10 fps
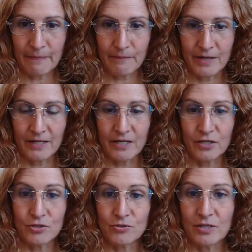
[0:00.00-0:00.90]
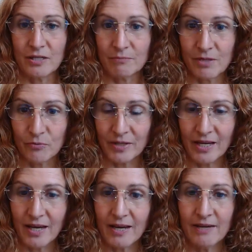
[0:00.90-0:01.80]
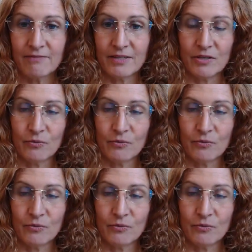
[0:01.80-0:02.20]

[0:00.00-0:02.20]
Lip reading: a dream that we have that